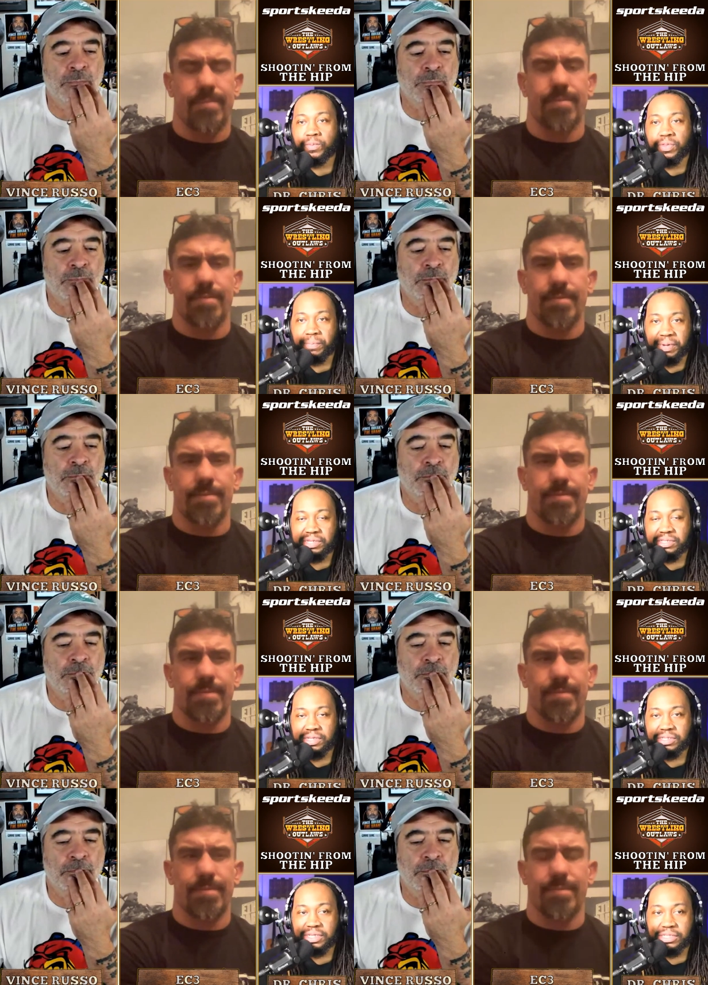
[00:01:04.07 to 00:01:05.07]
Speaker 1: the
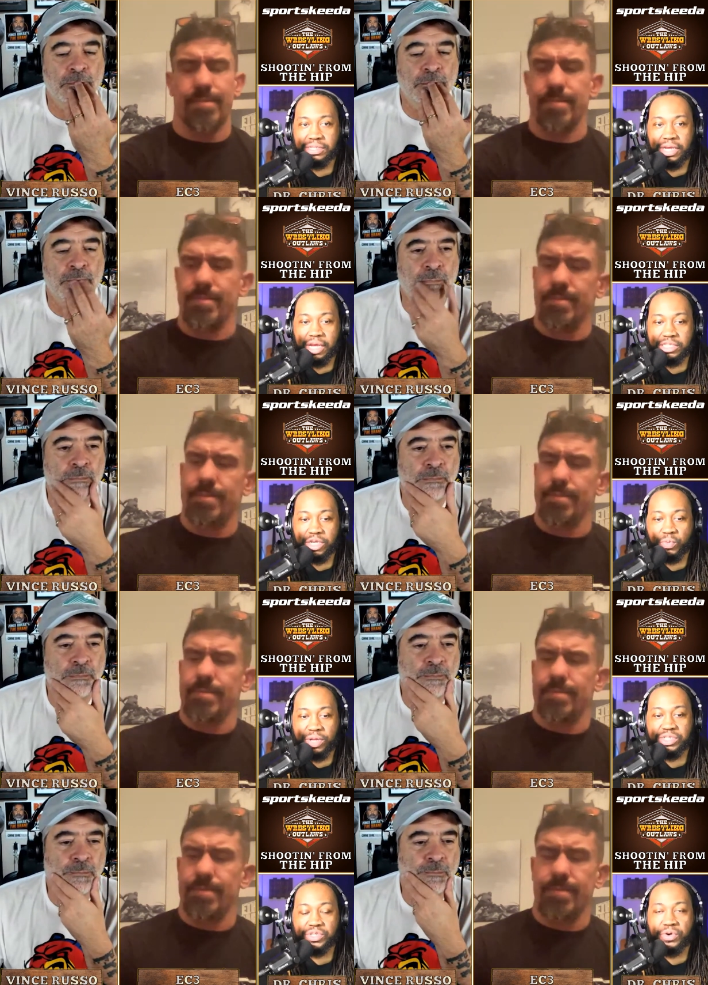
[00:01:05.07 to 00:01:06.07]
business as a as a
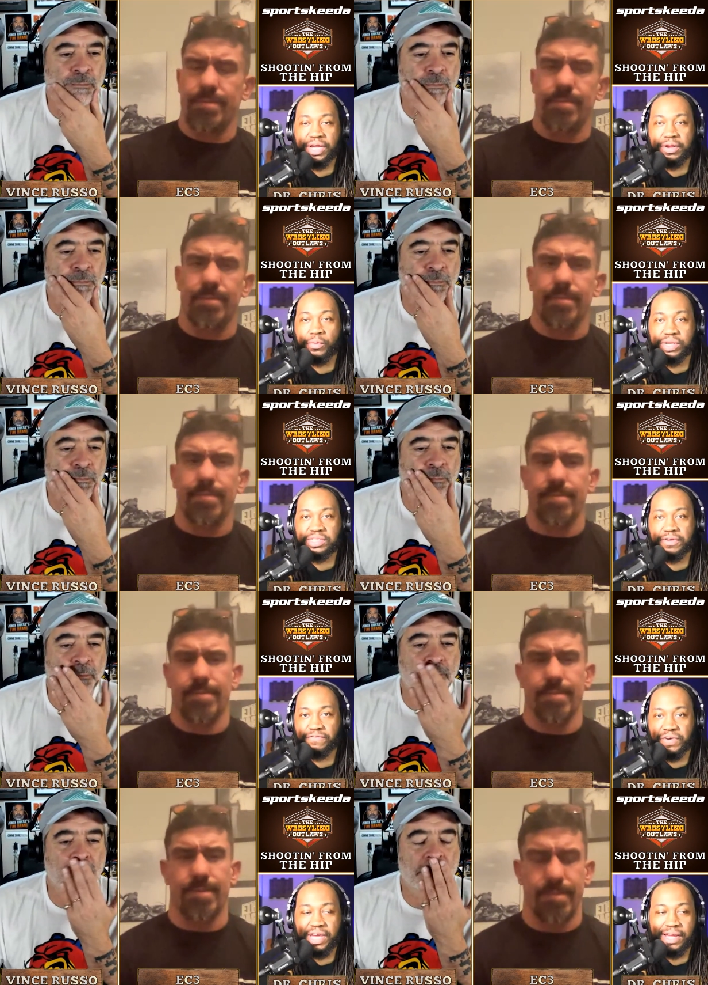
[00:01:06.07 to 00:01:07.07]
wrestler and a wrestling
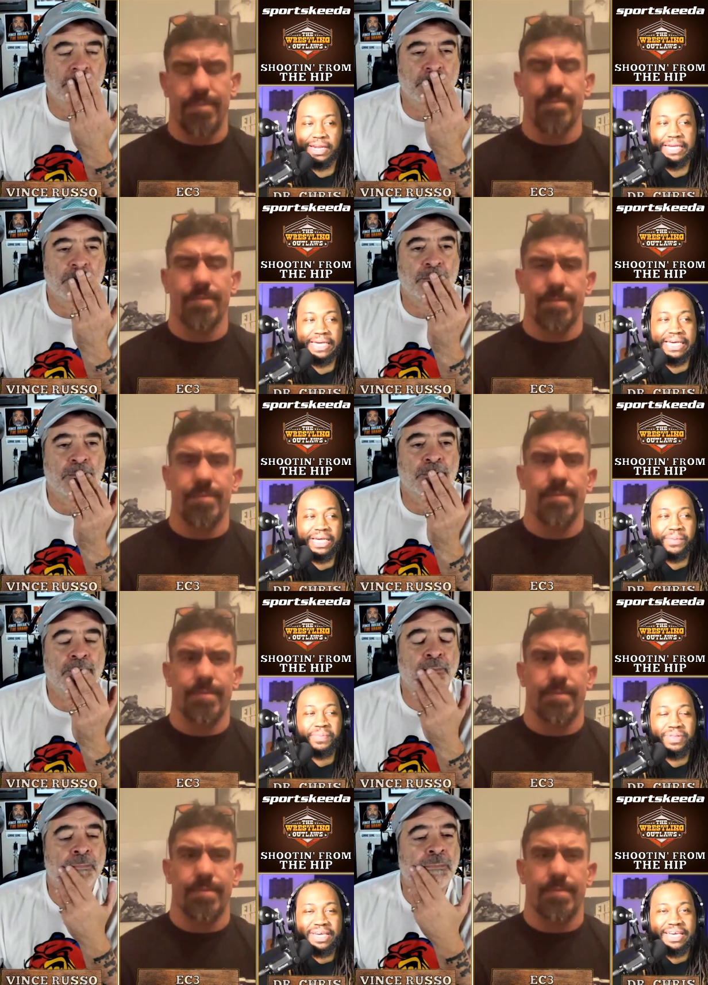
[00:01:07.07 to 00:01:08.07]
fan.
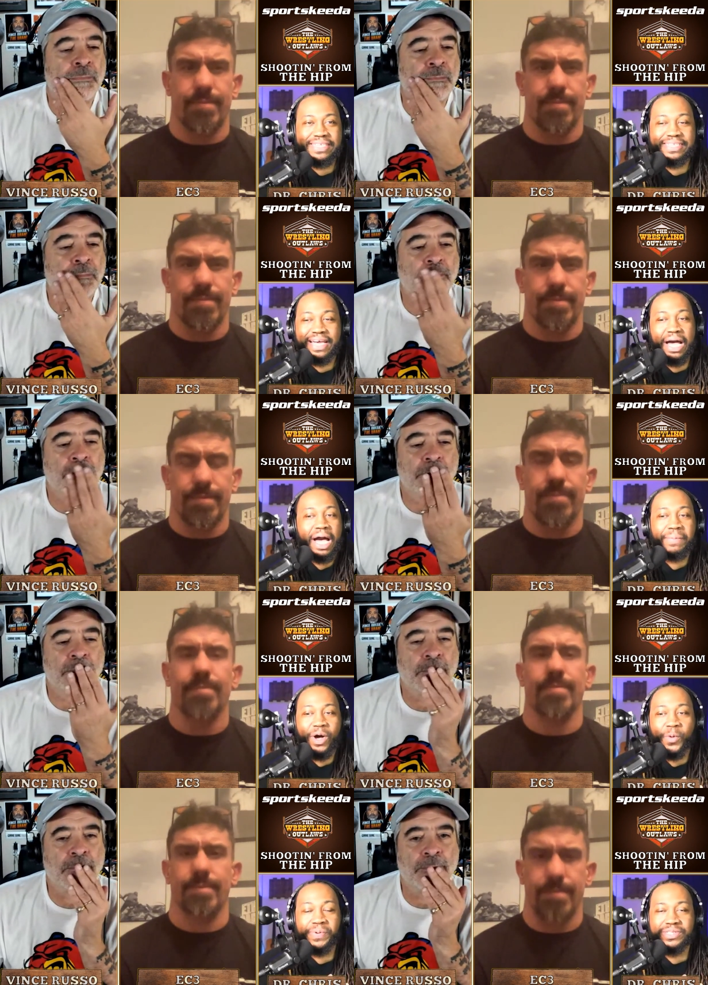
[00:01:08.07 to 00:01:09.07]
Please, I'm
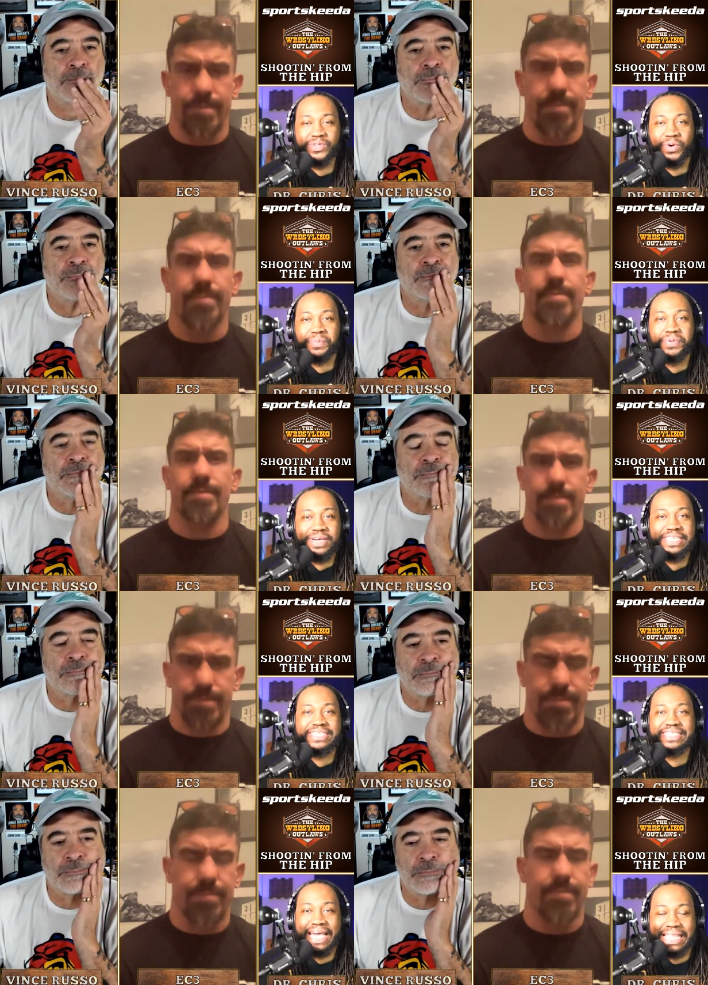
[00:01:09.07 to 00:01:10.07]
open to it. Please
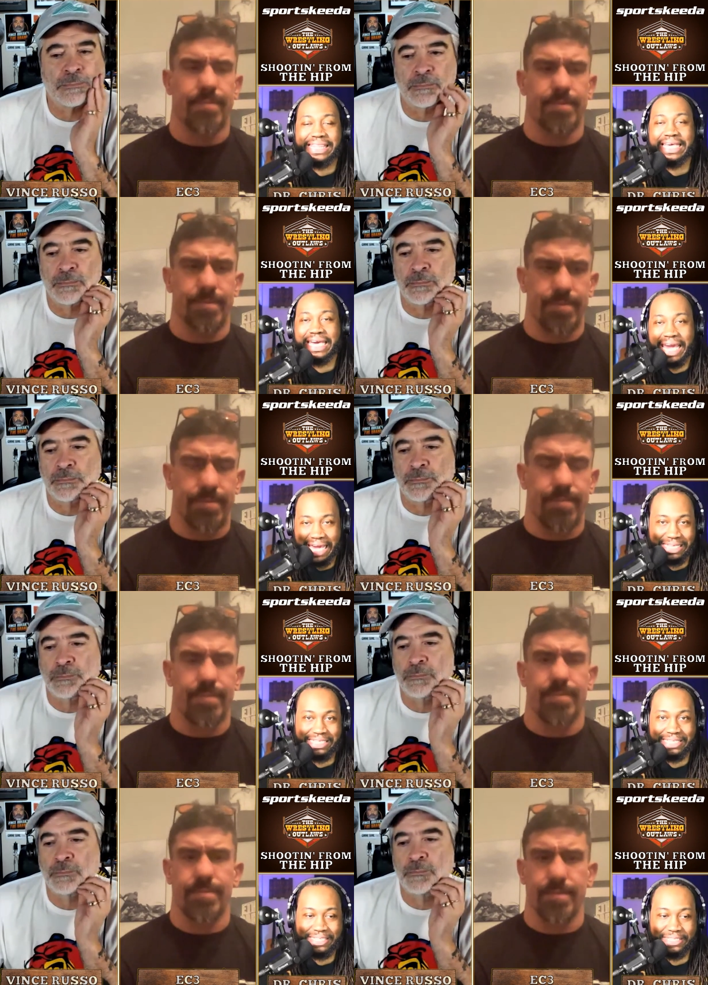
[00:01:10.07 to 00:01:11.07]
state the
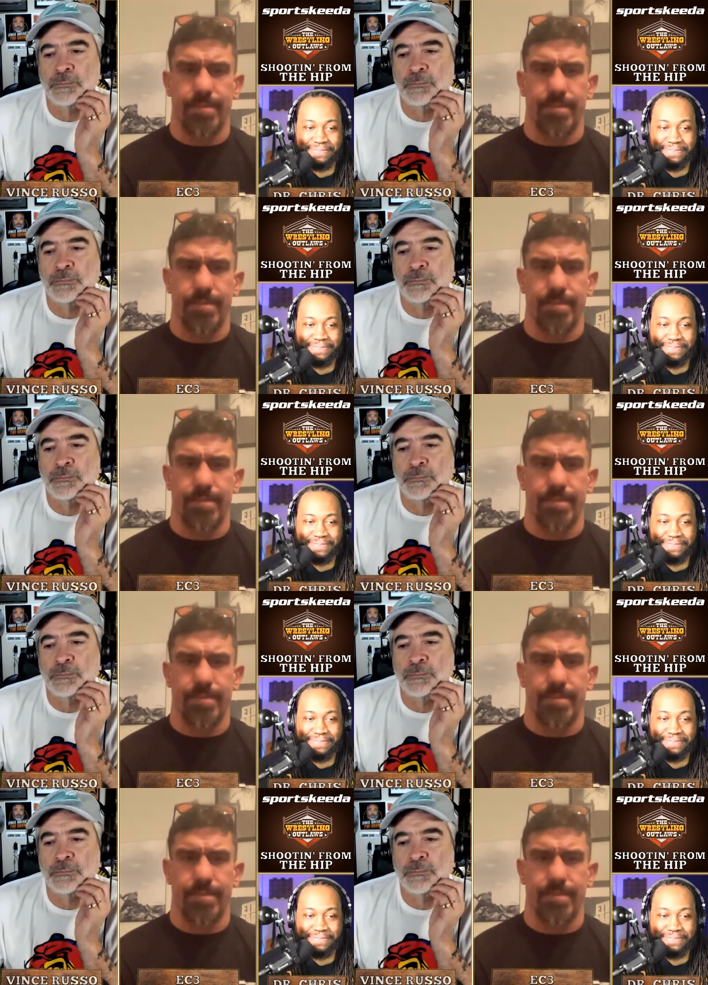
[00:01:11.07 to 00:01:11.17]
case